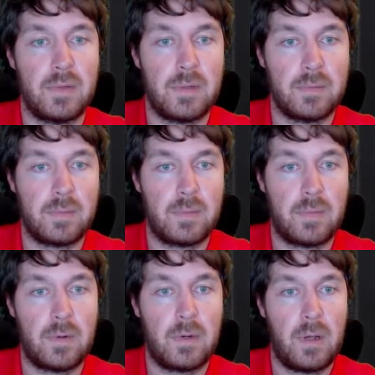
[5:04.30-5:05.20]
you know,
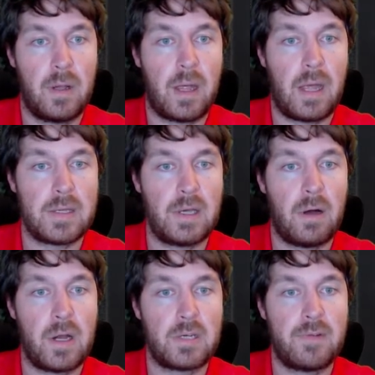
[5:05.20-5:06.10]
has the
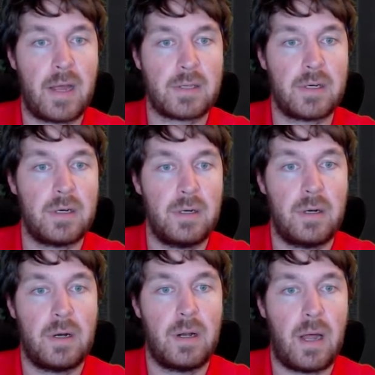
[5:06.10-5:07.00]
Rh factor,
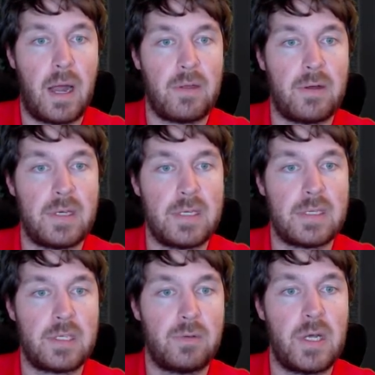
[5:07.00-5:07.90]
either of these
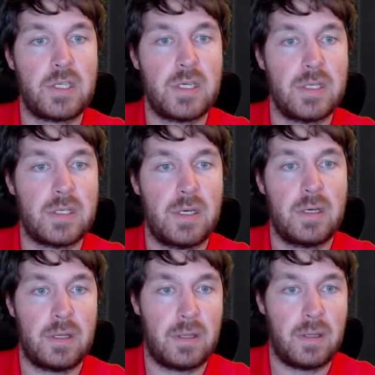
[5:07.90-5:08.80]
situations,
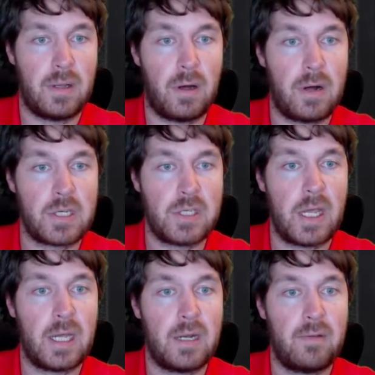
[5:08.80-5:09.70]
Rh
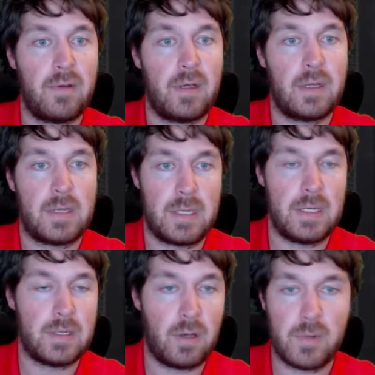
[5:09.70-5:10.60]
negative
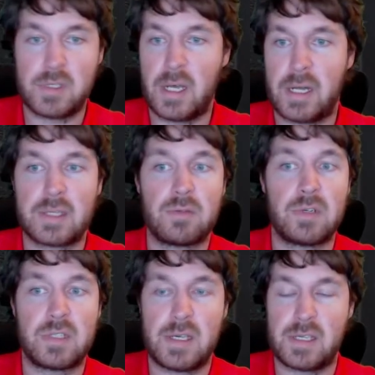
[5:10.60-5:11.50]
is homozygous
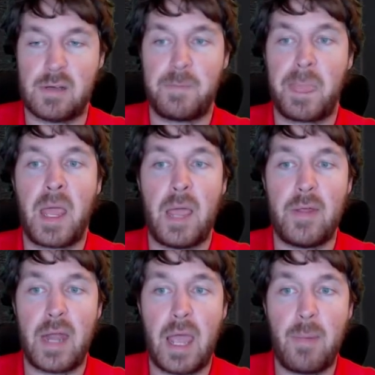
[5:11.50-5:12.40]
recessive. And
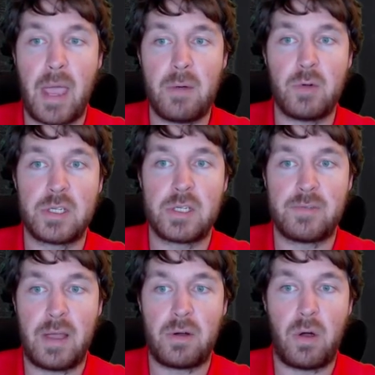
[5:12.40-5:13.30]
then MN, which is
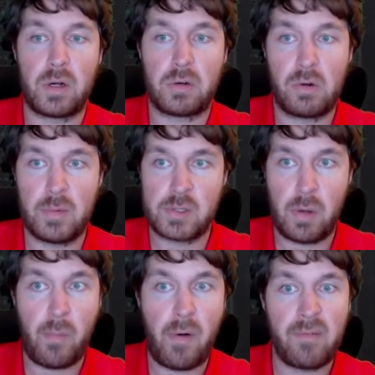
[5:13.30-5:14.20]
found on
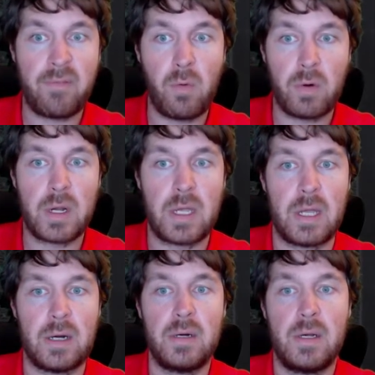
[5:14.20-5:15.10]
chromosome 4
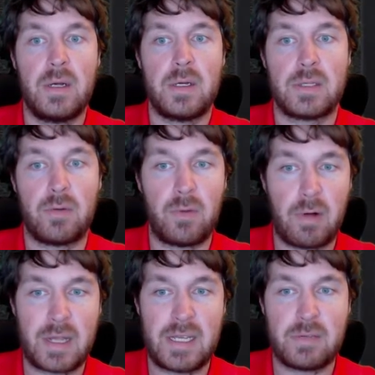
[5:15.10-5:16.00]
here. So we
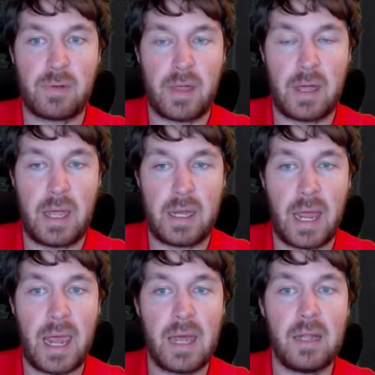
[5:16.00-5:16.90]
write these with an
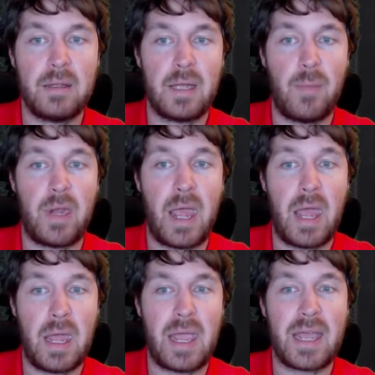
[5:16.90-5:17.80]
L and
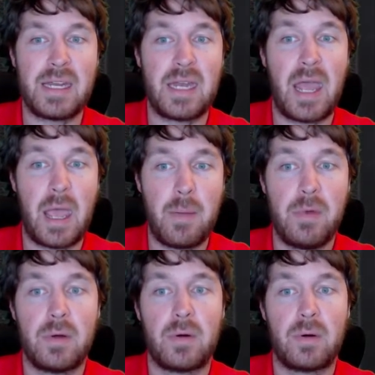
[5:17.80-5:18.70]
an M,